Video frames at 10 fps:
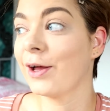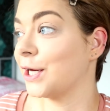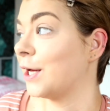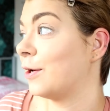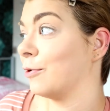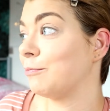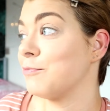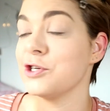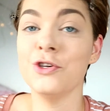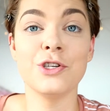a
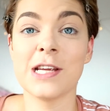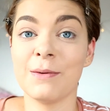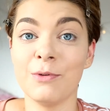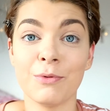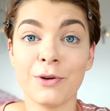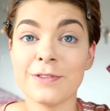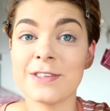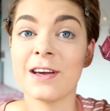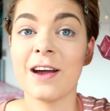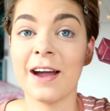new type of bronzer.